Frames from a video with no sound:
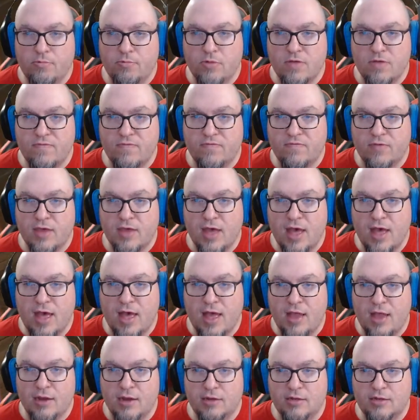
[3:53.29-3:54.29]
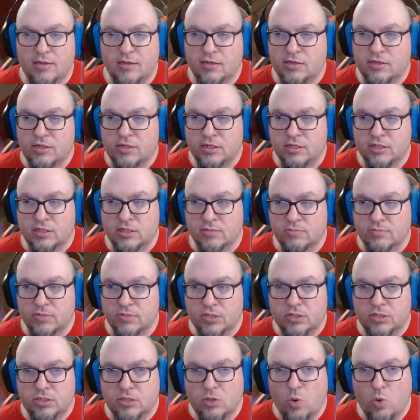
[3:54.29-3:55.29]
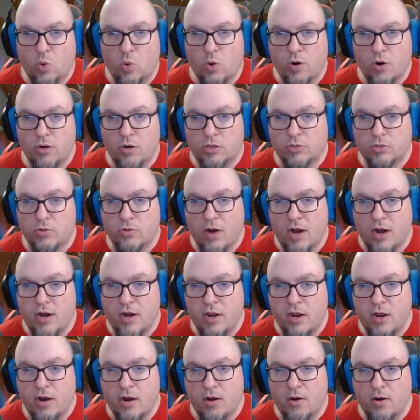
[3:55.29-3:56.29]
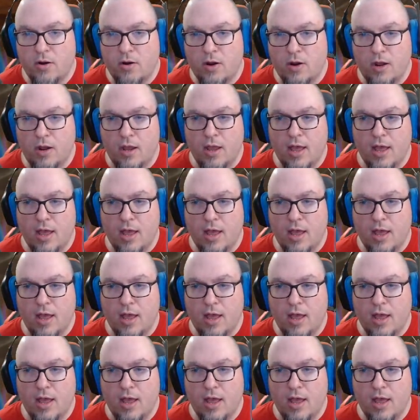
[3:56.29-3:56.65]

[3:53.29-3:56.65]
We've got just some storage right here.